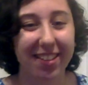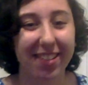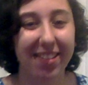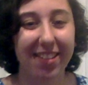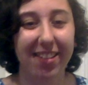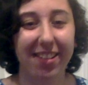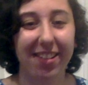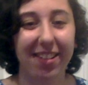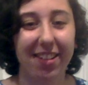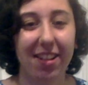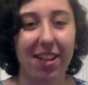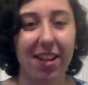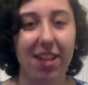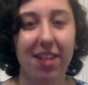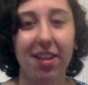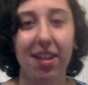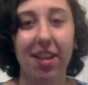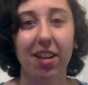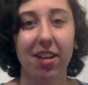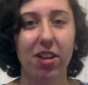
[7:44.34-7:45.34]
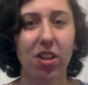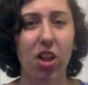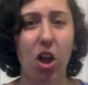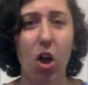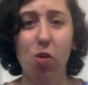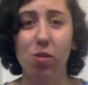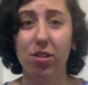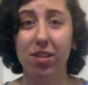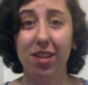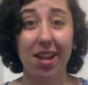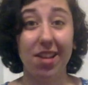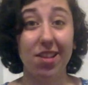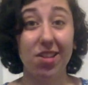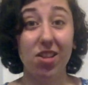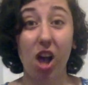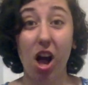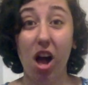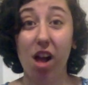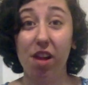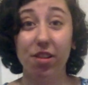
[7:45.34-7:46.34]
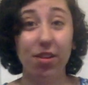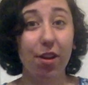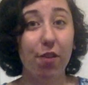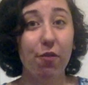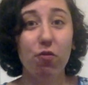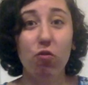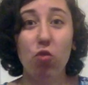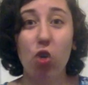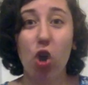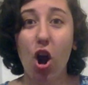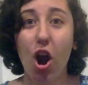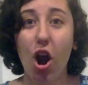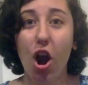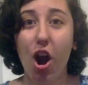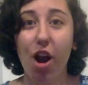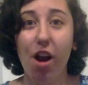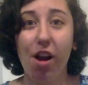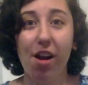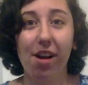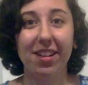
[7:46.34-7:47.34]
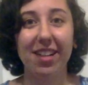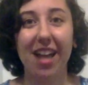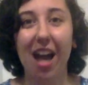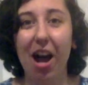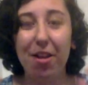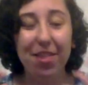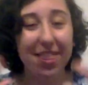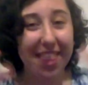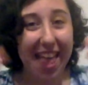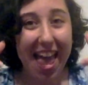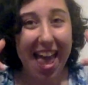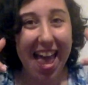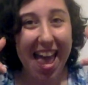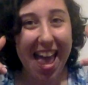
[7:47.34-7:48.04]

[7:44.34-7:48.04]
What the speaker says: Your Sunday clothes, there's lots of worlds out there.